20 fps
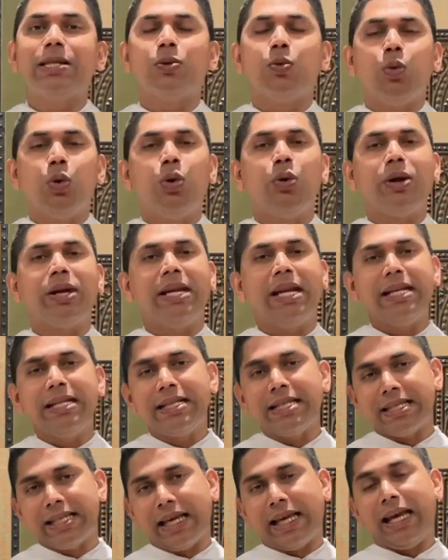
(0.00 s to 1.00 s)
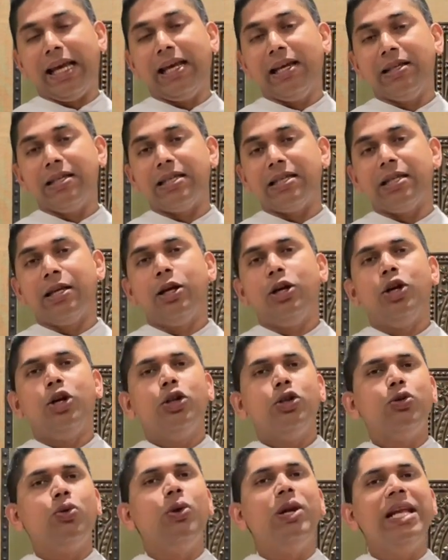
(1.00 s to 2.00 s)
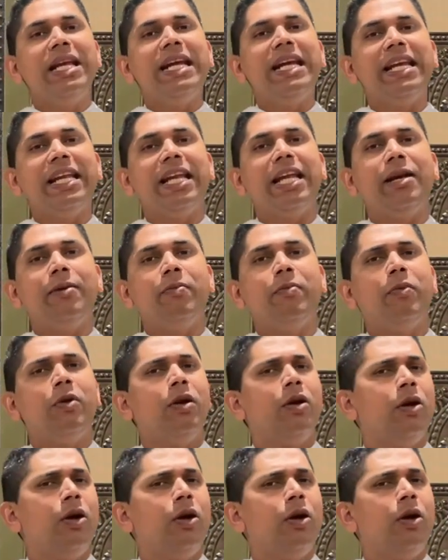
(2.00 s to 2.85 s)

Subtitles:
worked in Zacchaeus to lead him